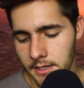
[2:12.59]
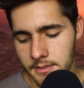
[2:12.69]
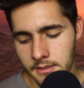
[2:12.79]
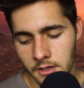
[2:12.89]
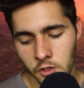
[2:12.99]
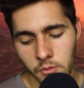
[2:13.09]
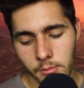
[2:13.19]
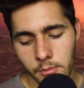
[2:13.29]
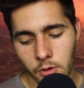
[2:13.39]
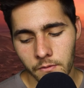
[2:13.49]
Is the cube
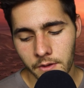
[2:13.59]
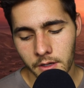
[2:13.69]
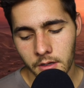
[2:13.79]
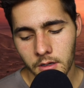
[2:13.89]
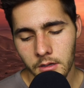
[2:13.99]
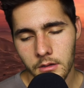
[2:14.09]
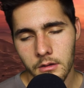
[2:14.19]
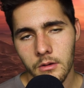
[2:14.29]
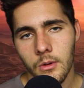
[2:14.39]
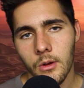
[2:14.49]
moving?
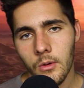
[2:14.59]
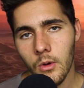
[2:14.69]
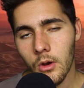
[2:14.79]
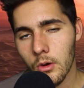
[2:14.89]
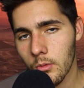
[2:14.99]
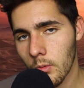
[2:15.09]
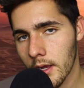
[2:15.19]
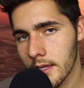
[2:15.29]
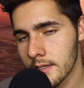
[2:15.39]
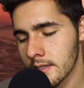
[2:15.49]
Or
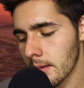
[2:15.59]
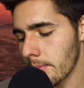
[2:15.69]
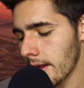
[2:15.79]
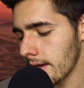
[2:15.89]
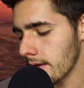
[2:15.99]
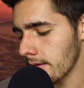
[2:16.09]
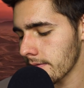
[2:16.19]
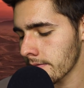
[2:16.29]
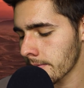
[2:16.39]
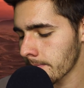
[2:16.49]
what is it made
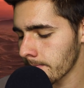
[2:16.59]
of?